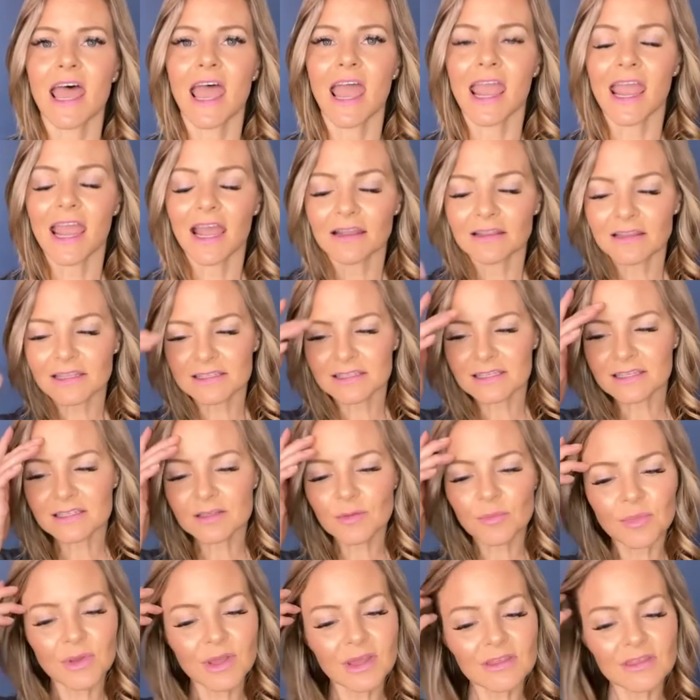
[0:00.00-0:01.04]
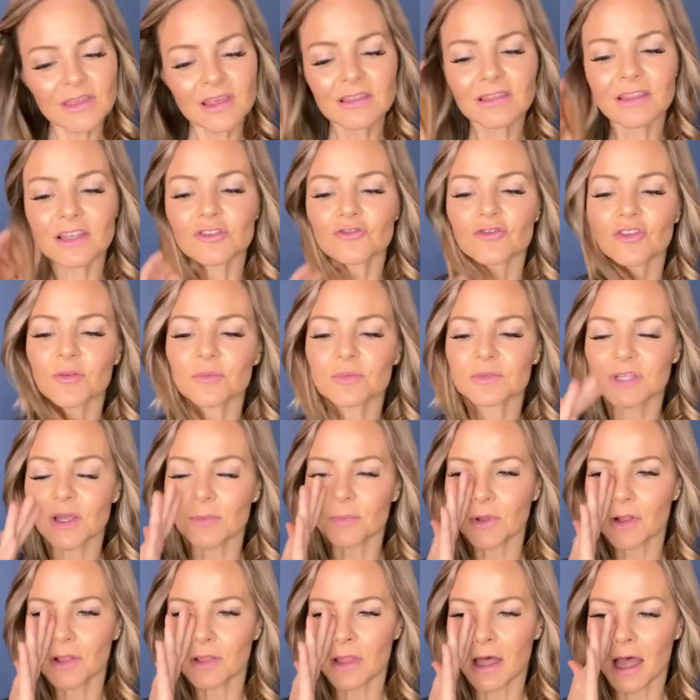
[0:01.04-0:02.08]
And this is a big thing that trips
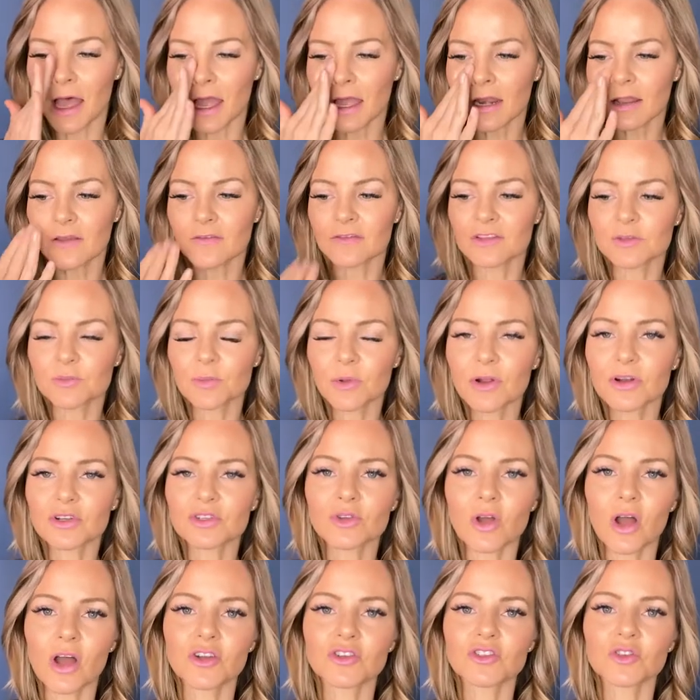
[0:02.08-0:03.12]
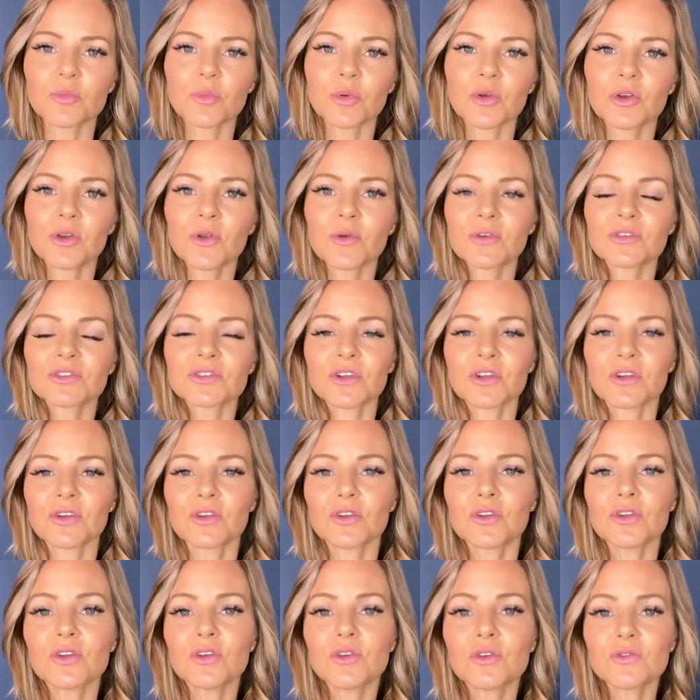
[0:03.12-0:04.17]
up a lot of spiritual entrepreneurs that are
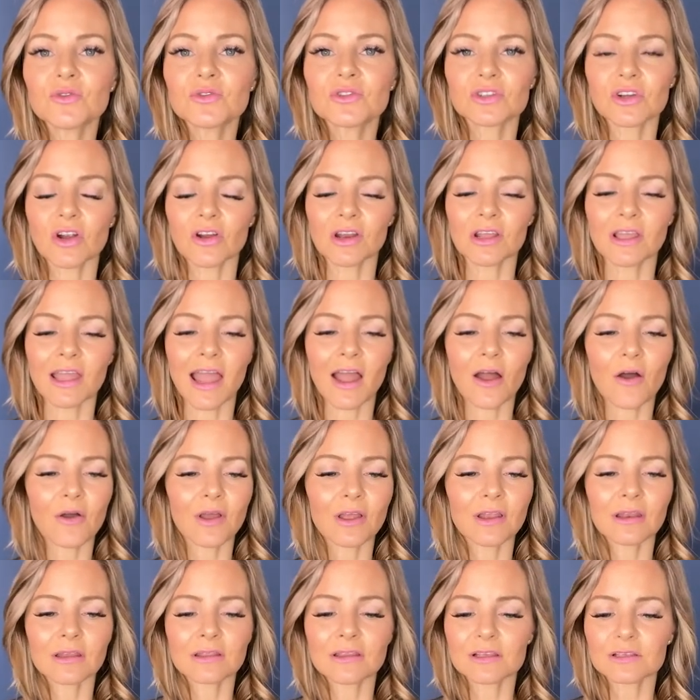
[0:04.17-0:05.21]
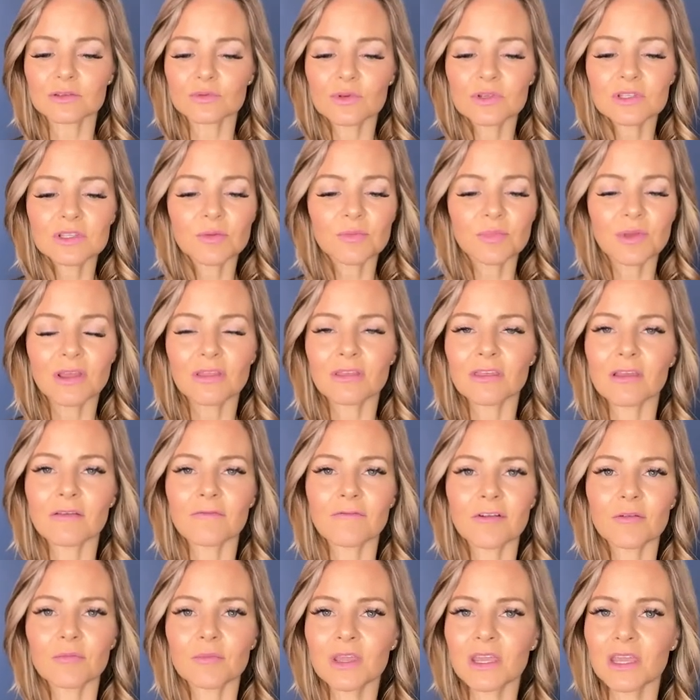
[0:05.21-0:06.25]
new starting out. And this was a big thing
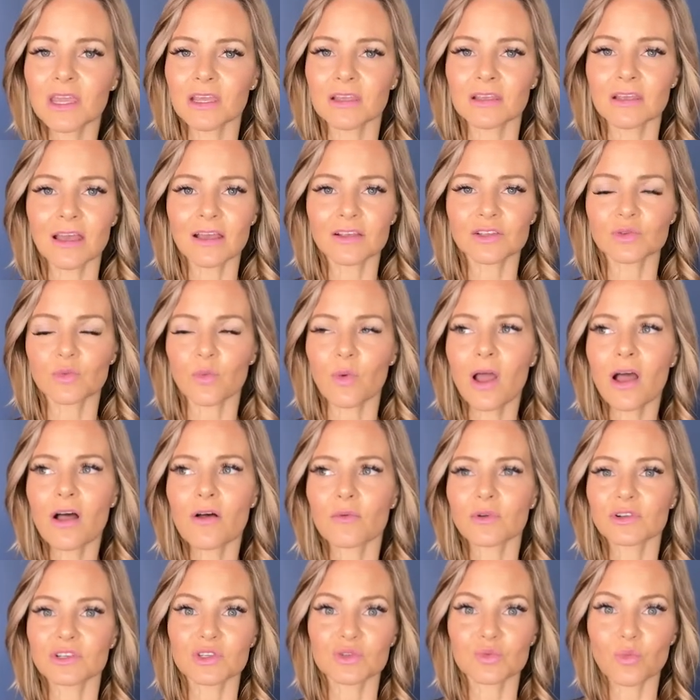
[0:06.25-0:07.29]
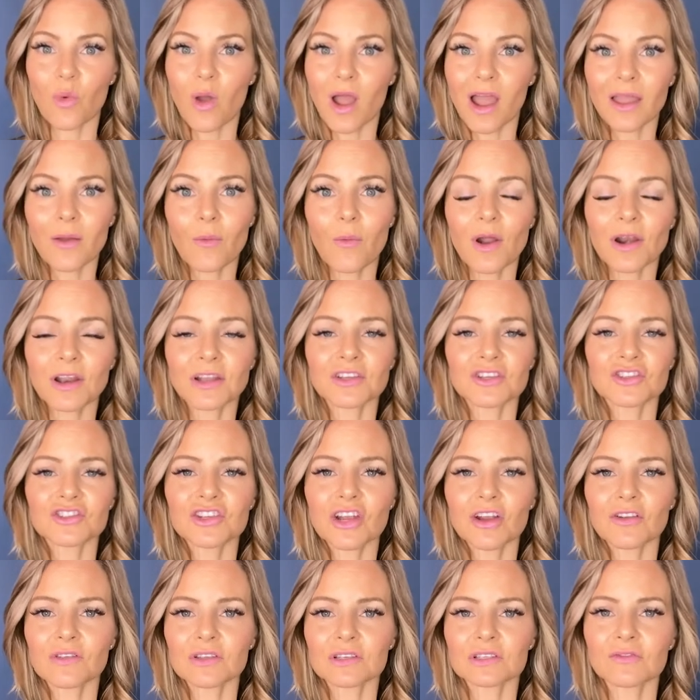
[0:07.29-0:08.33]
for me as well, which is why I wanted to
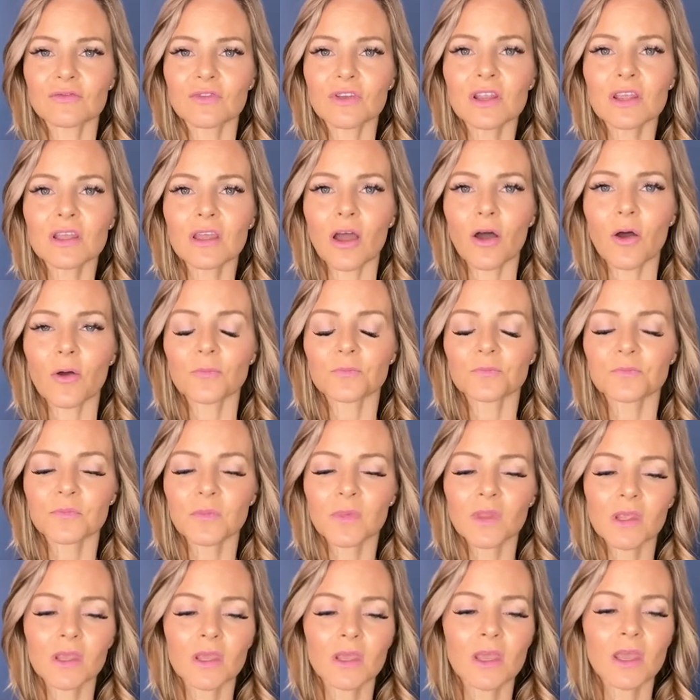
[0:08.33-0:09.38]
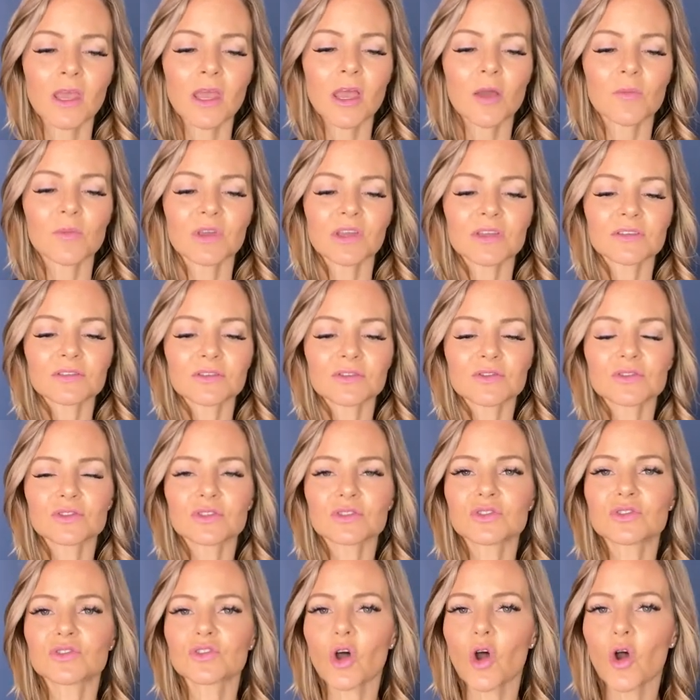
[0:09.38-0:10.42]
share this video, because
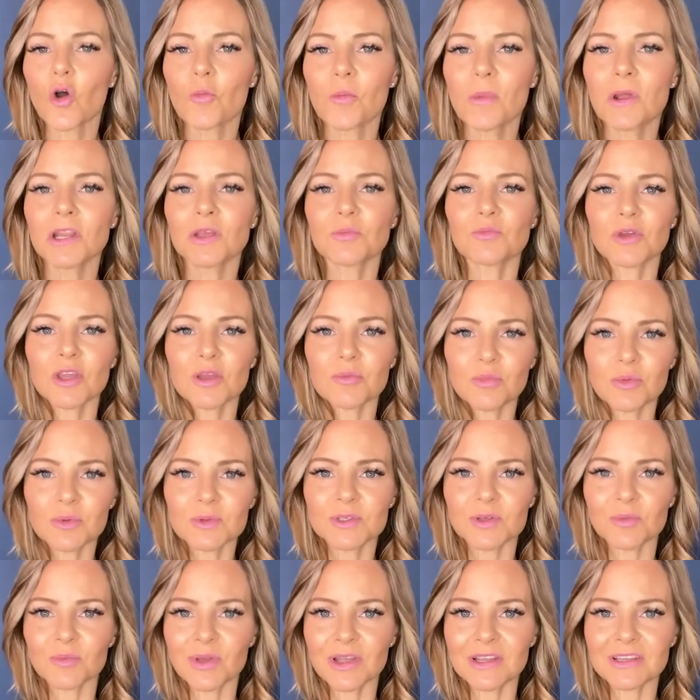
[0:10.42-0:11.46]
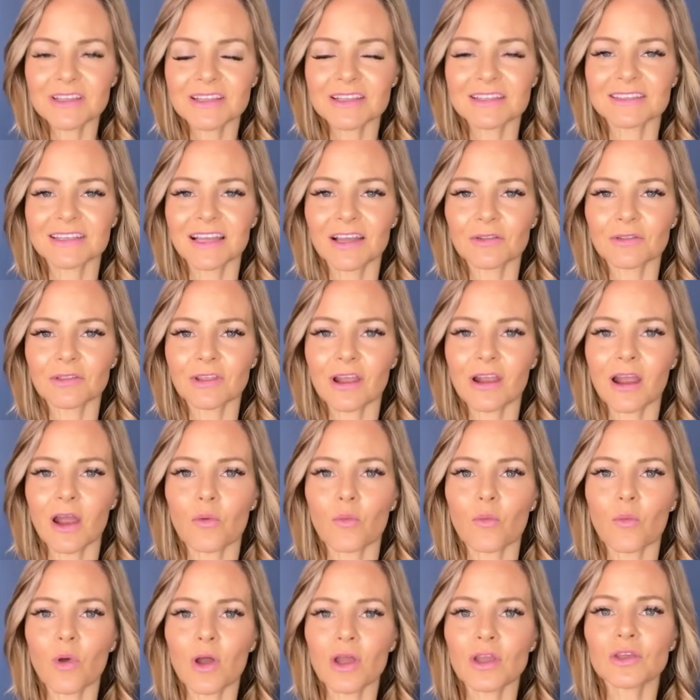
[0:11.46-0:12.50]
there's so many people's opinions out there
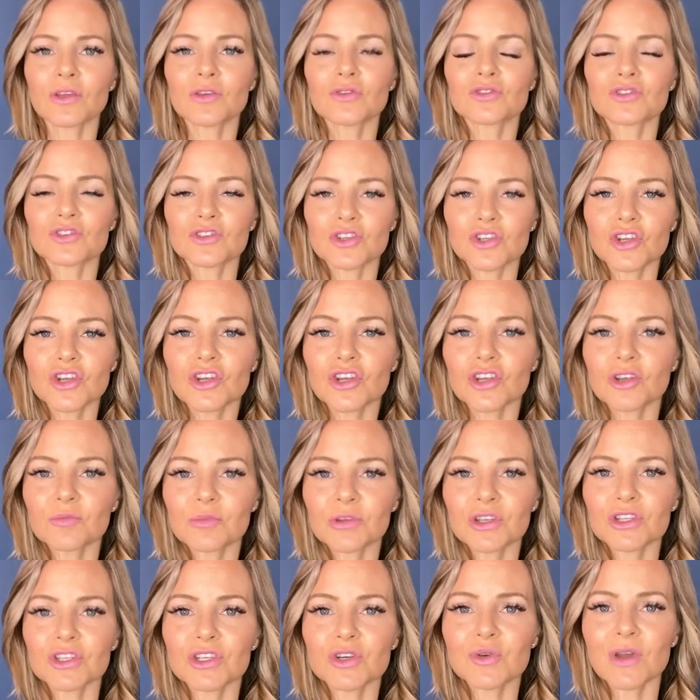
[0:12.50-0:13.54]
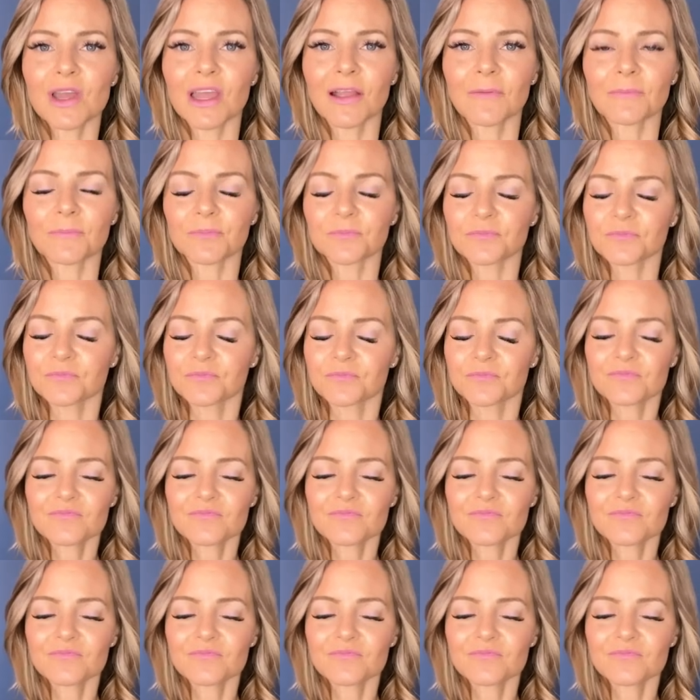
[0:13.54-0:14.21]
on what you should be doing.